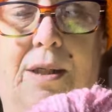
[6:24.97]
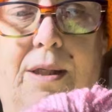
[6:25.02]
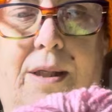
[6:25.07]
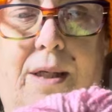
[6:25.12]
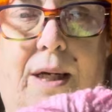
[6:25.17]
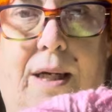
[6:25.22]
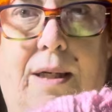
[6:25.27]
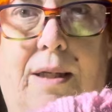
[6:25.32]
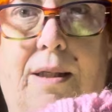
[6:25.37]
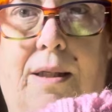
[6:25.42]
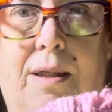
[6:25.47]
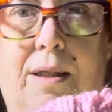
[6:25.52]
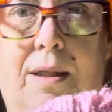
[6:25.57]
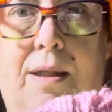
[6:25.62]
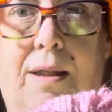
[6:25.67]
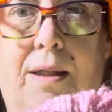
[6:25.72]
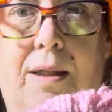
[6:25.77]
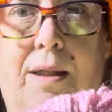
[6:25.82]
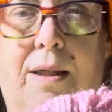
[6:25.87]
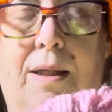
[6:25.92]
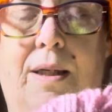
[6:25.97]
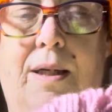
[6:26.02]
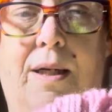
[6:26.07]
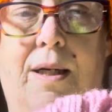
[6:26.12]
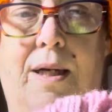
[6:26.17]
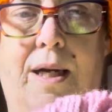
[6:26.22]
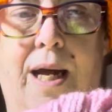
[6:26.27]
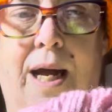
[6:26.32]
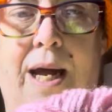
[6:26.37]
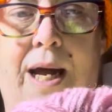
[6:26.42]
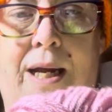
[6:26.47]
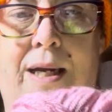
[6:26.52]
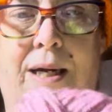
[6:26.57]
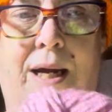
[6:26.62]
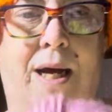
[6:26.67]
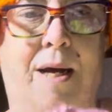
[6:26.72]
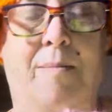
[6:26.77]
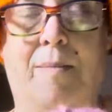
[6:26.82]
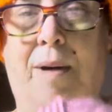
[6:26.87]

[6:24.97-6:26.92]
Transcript: color. And um,